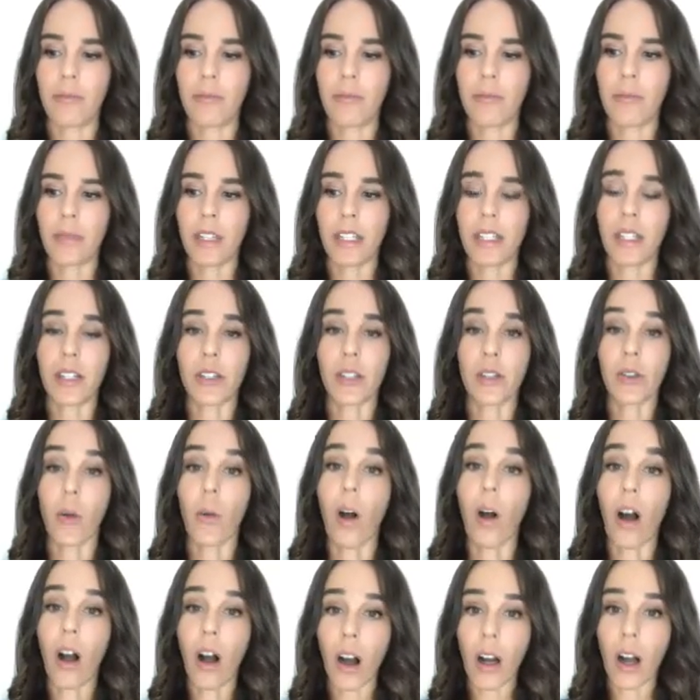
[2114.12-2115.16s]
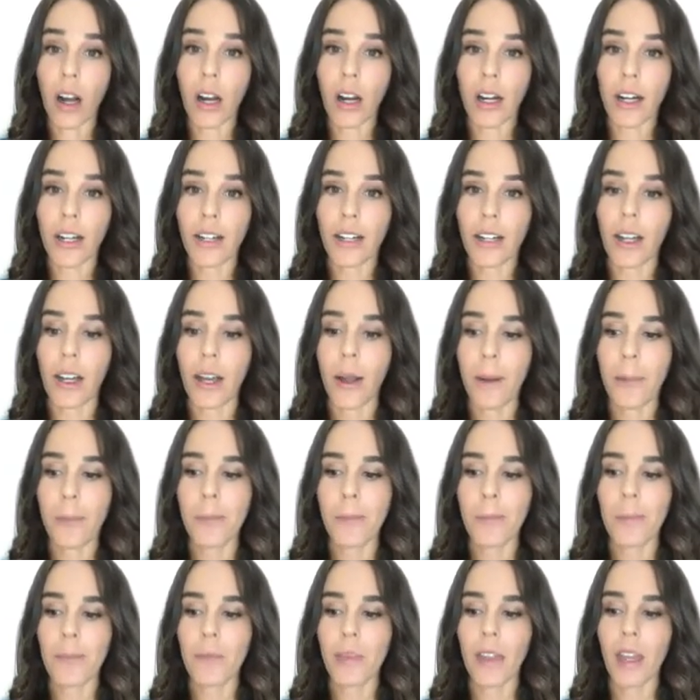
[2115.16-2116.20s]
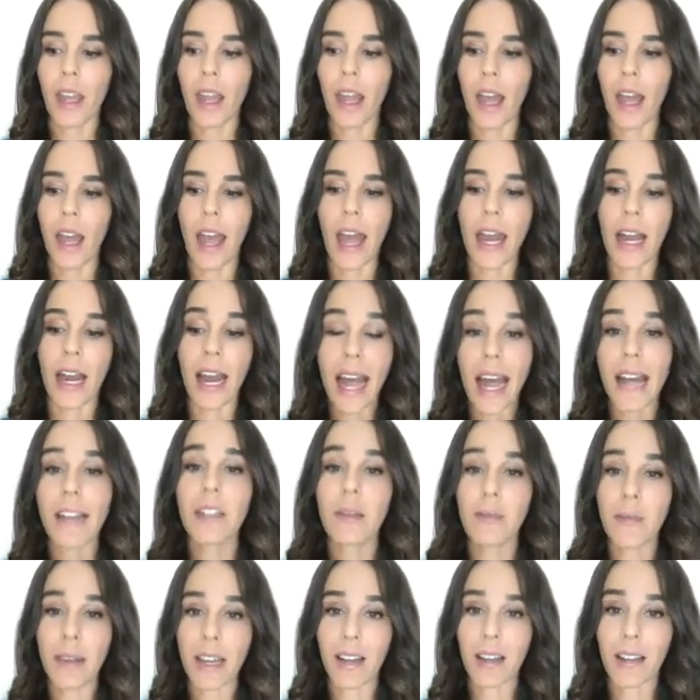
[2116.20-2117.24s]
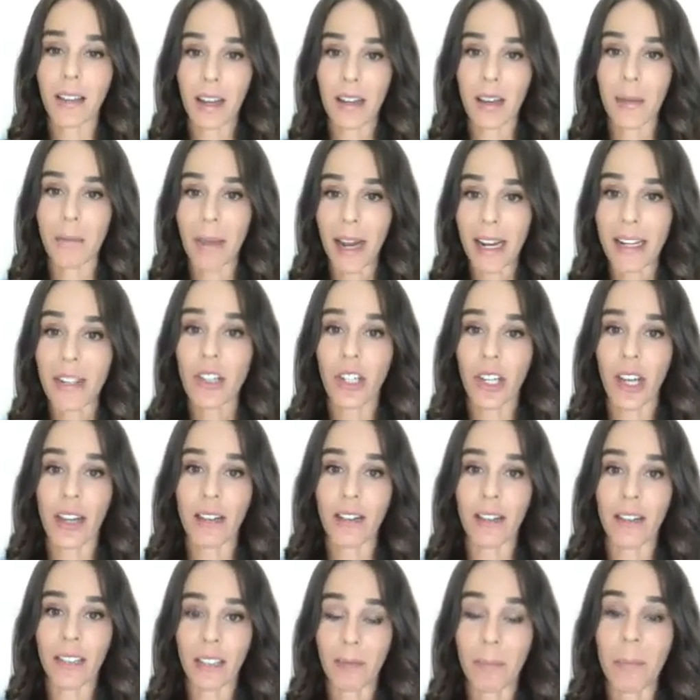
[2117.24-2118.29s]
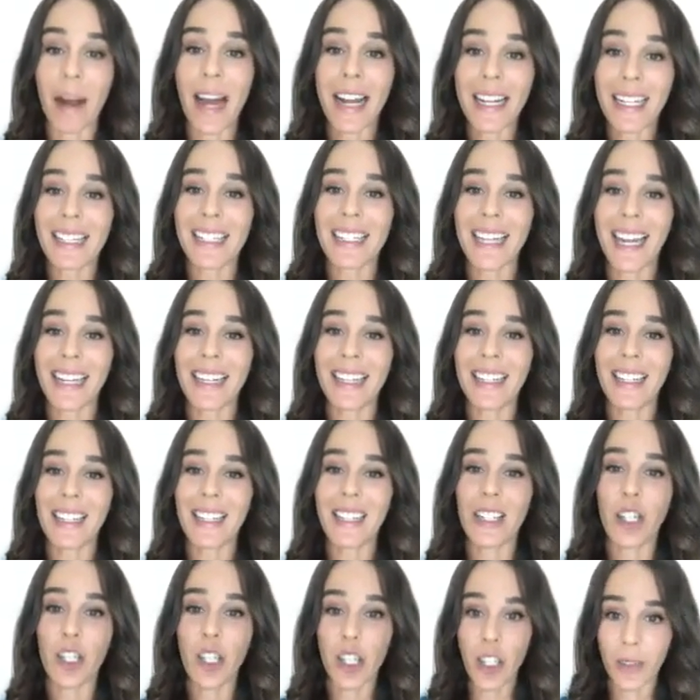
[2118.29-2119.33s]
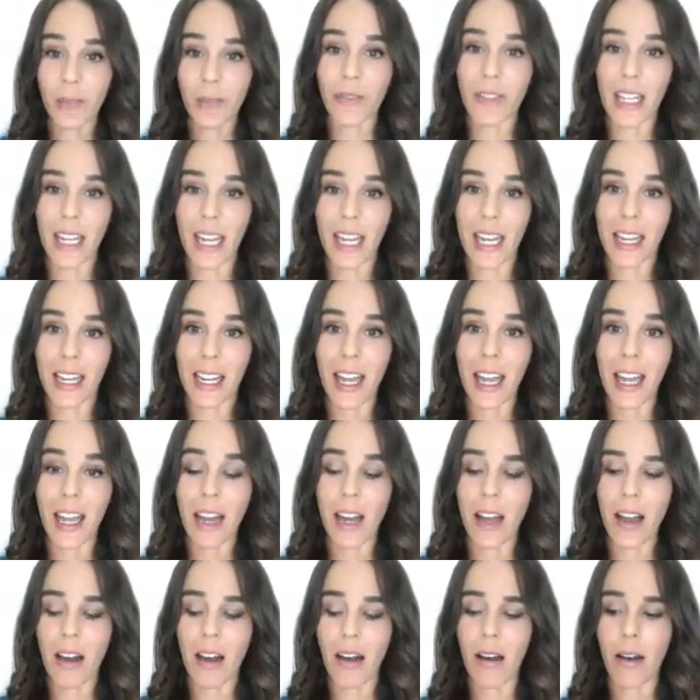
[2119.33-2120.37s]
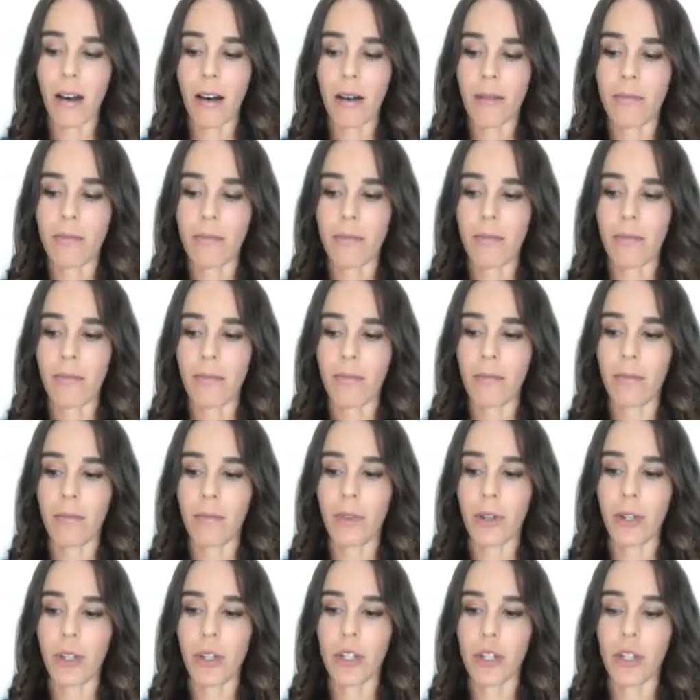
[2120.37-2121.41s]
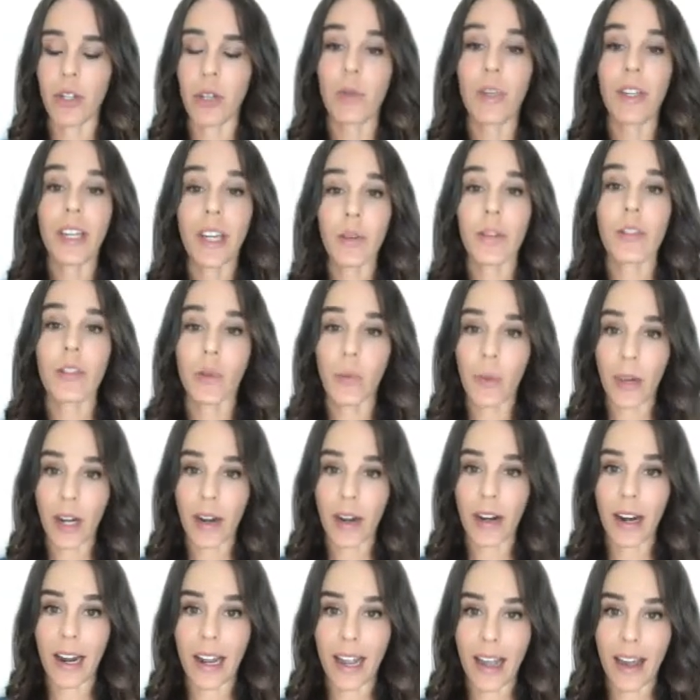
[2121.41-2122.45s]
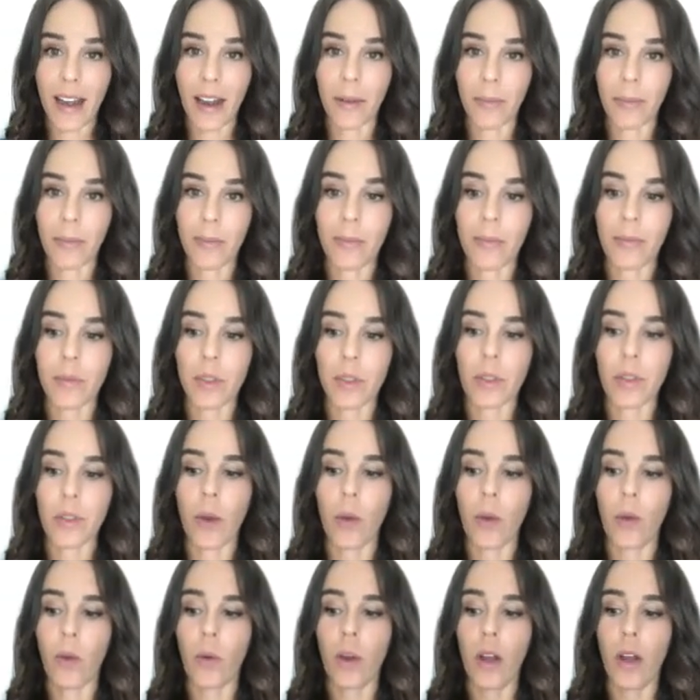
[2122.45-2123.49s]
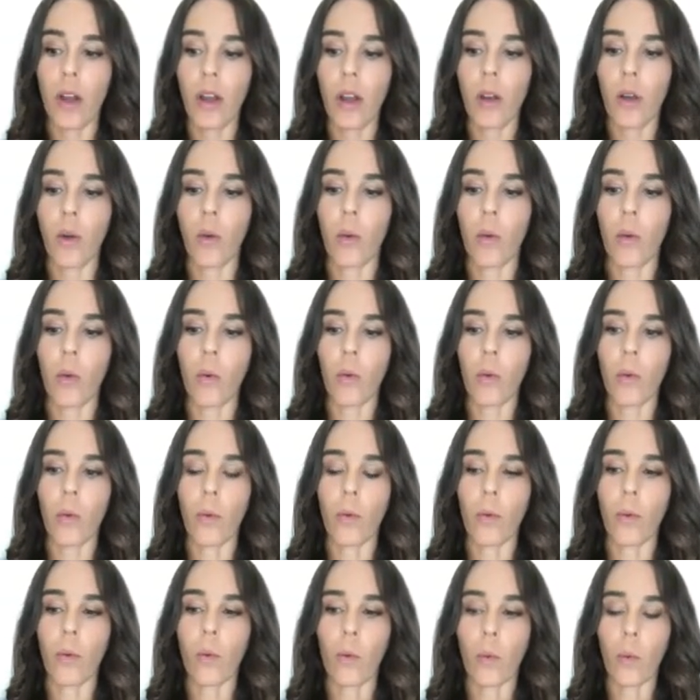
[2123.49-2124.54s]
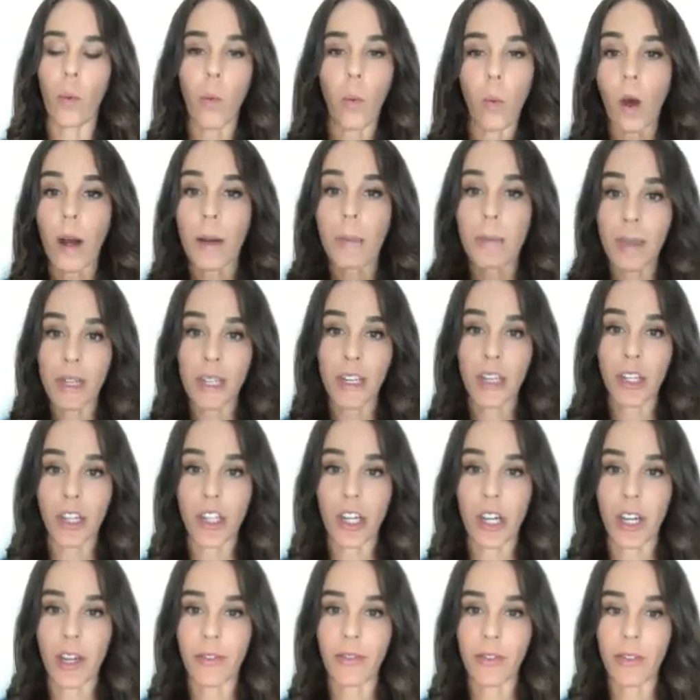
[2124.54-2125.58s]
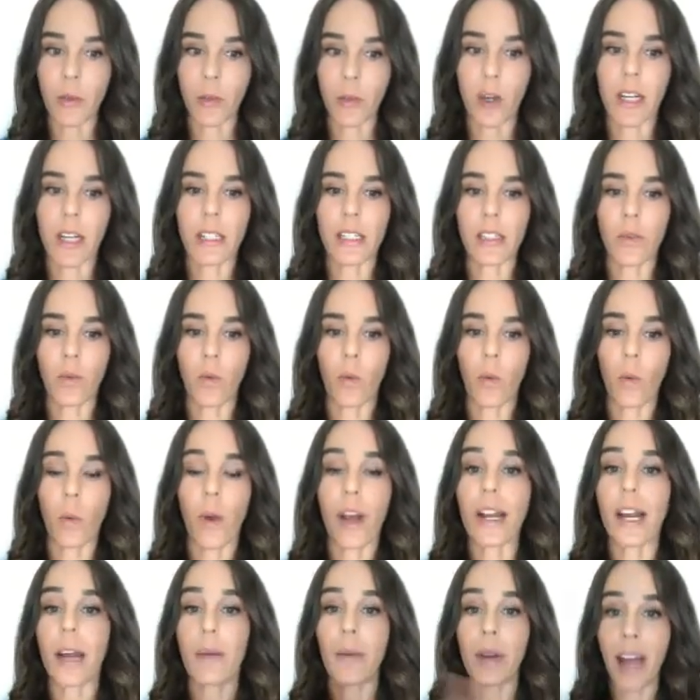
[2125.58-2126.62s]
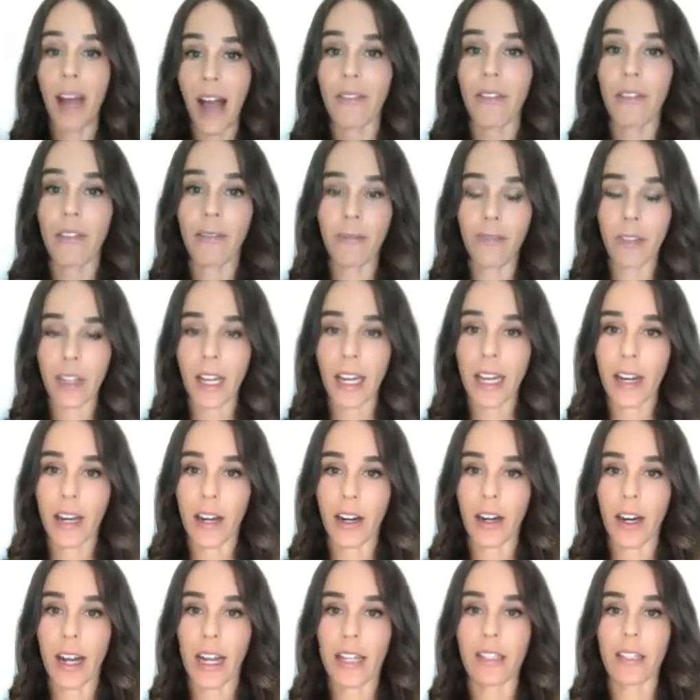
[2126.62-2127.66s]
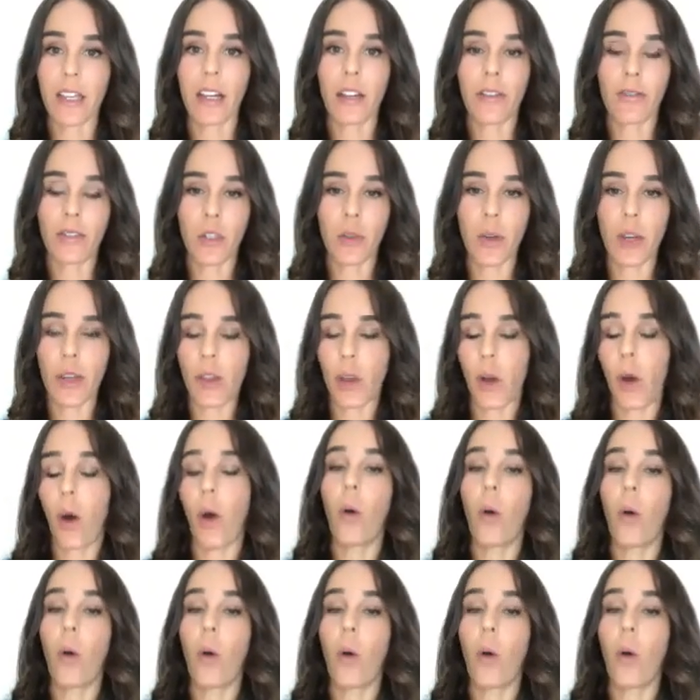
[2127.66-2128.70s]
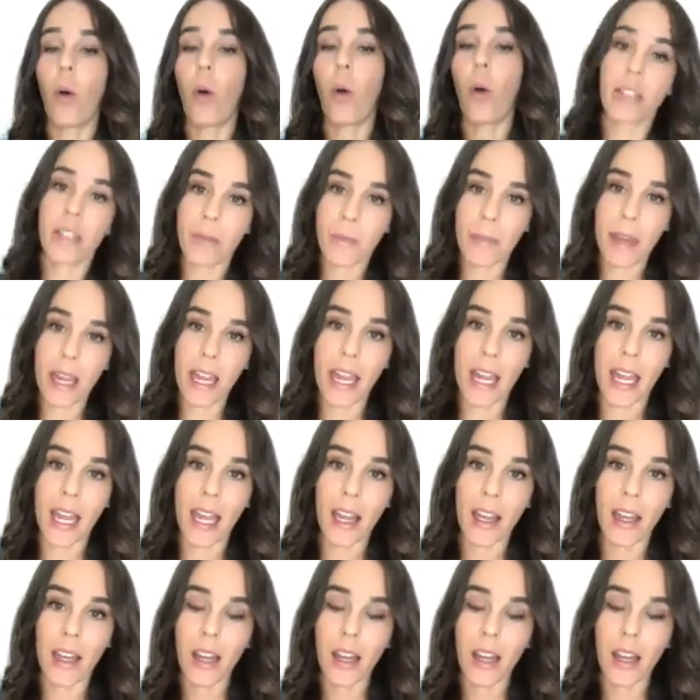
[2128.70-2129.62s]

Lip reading: This is so hard. And I had to make a lot of mindset shifting to get to where I am. So one big shift was when I would have a flare, instead of doing the whole woe is me